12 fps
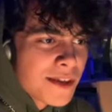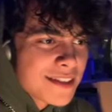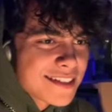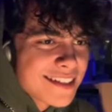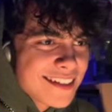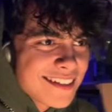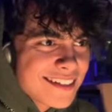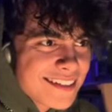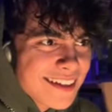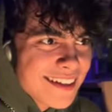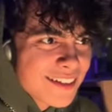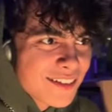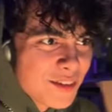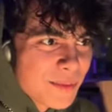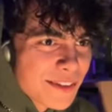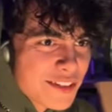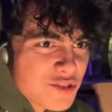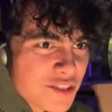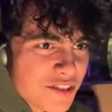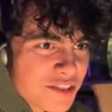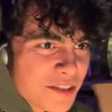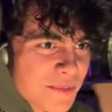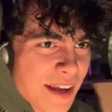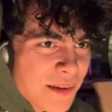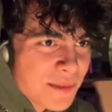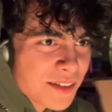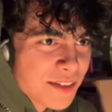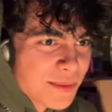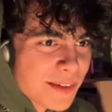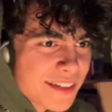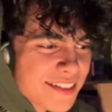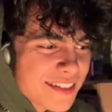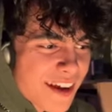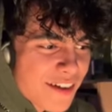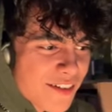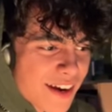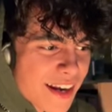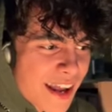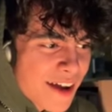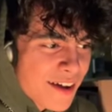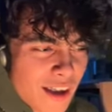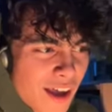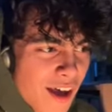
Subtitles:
Sid is sticking a little bit too close to me. I'm a little bit scared right now.